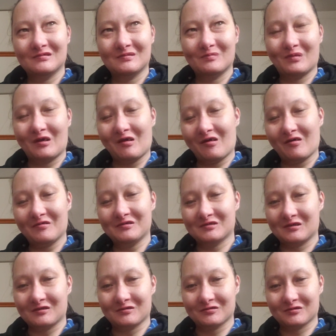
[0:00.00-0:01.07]
But I always
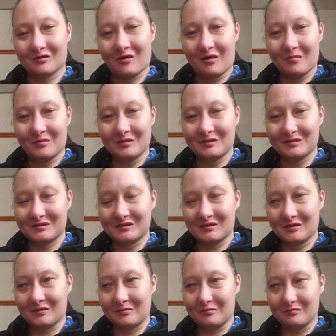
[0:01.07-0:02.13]
get those comments, like,